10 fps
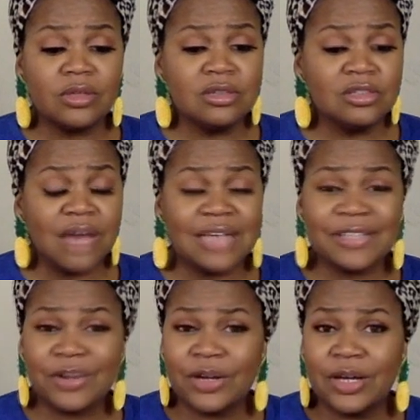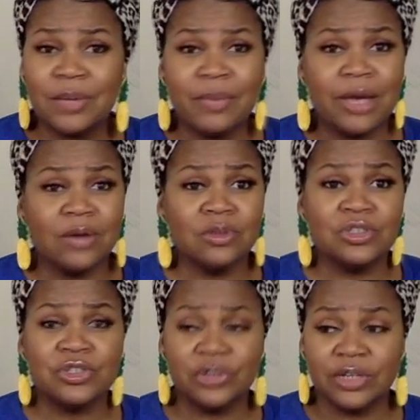so I started cutting back on
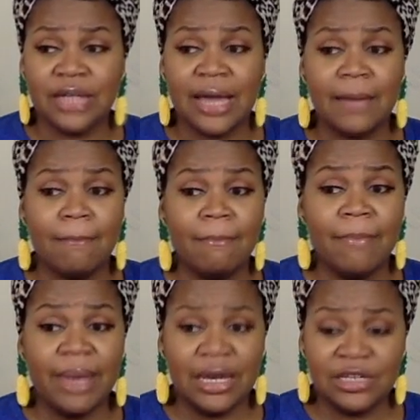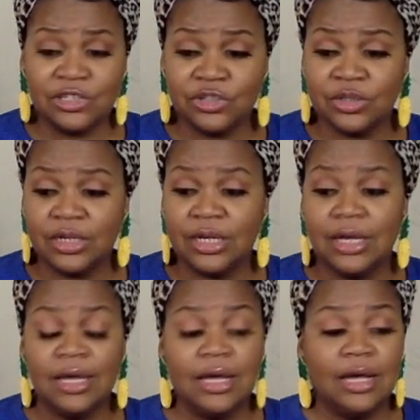sugar like majorly.
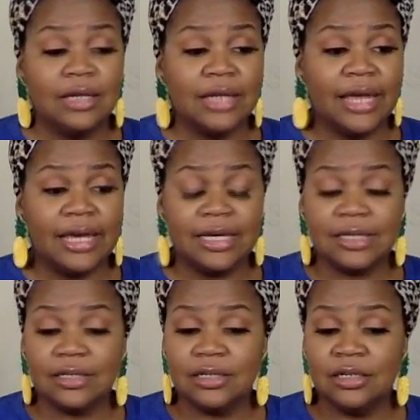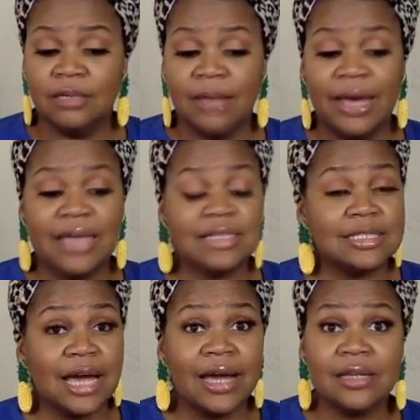Like um, I had
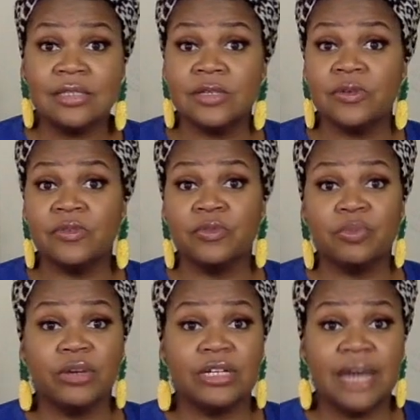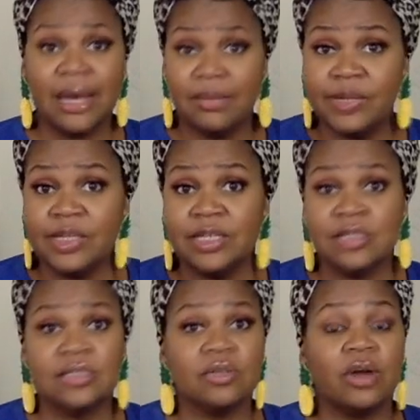signs of
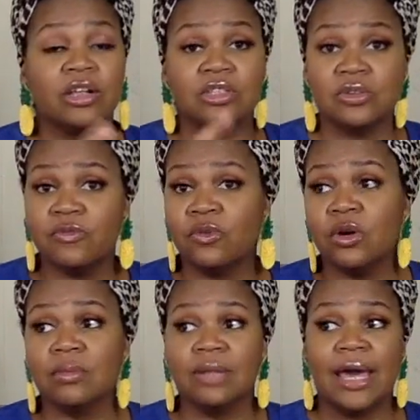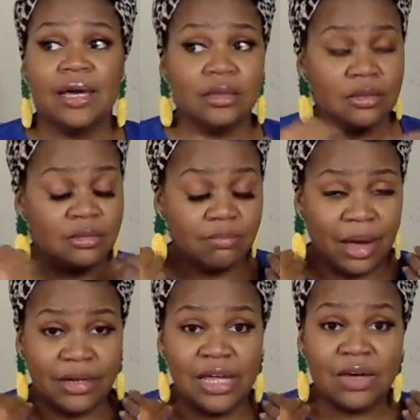pre-diabetes starting to form. Like
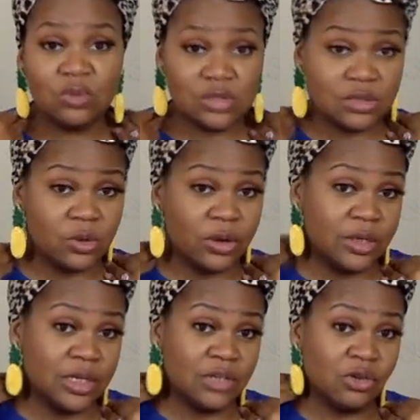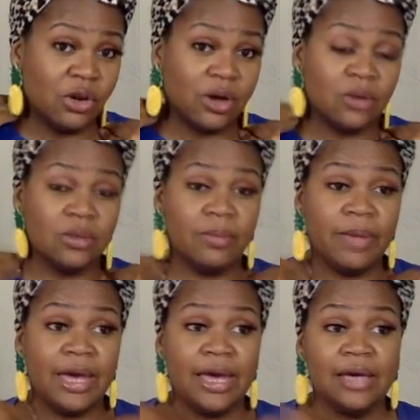my neck was starting to get dark on the
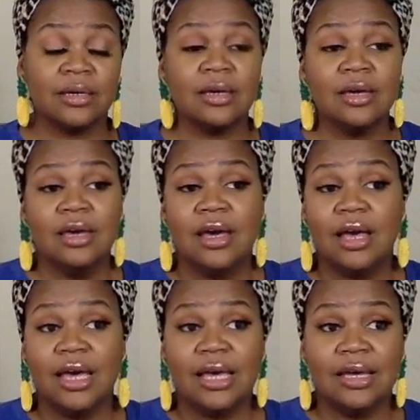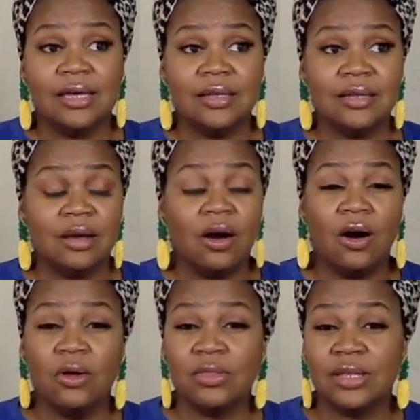back and
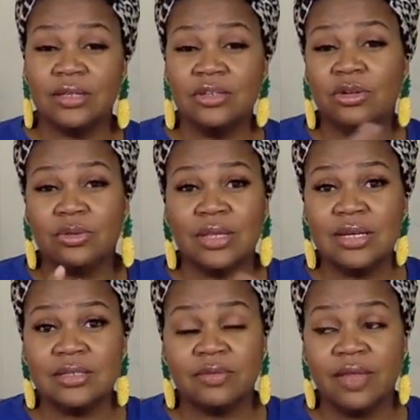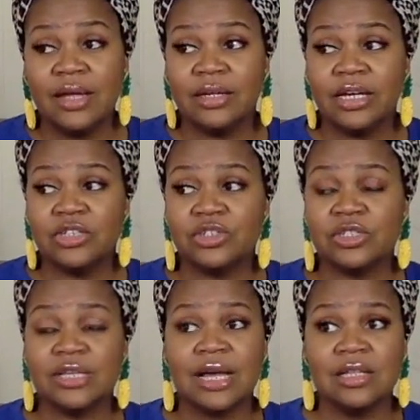all th- you know things of that nature
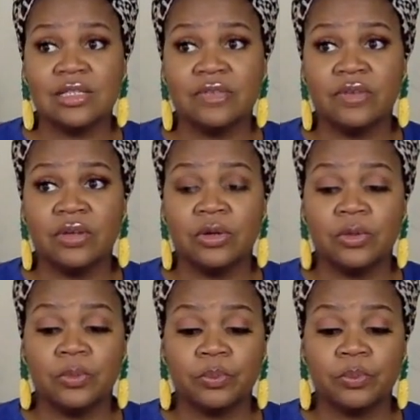signs of um